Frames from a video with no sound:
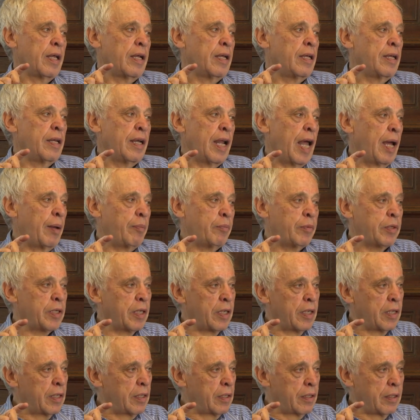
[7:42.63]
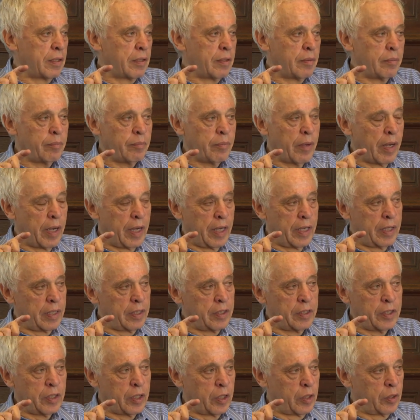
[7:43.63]
lambda might,
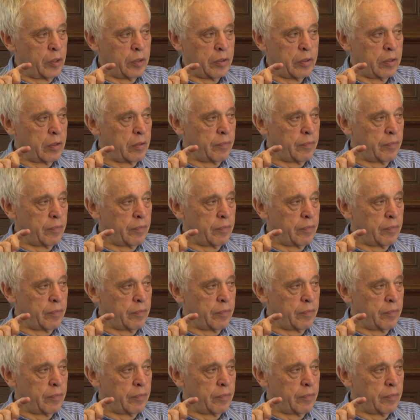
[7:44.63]
you know.